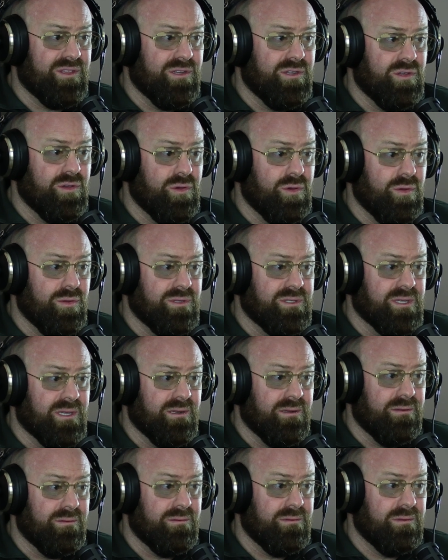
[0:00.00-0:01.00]
the dudes
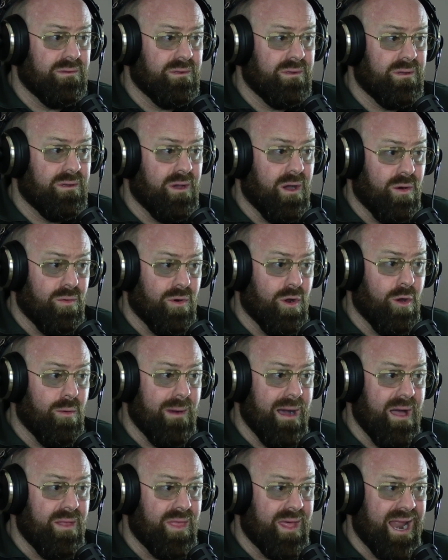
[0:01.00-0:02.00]
and a
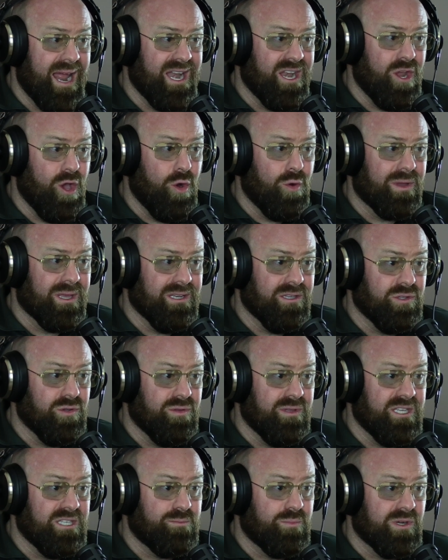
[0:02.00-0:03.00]
robot that I know can
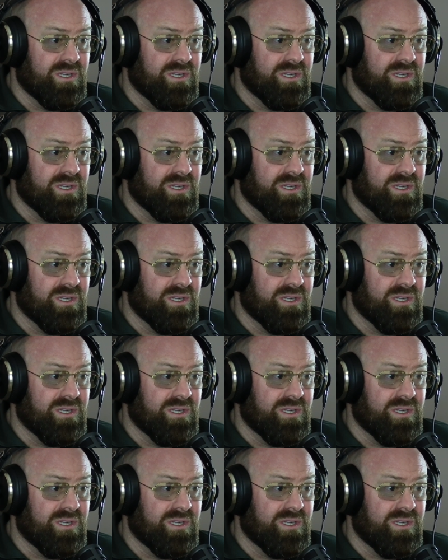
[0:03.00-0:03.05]
do these